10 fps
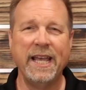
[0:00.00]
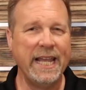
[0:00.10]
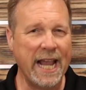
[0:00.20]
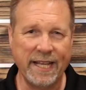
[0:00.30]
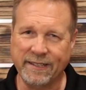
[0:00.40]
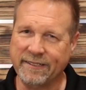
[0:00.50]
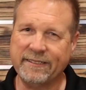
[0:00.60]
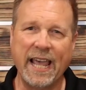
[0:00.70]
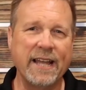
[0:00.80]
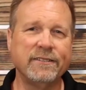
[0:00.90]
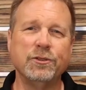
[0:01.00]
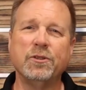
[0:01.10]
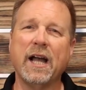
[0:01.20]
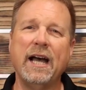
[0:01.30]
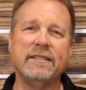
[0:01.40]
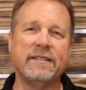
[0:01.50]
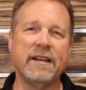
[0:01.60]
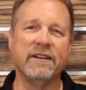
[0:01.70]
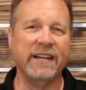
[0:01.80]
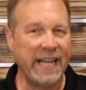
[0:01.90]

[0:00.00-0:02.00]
He had the scan tool guys there.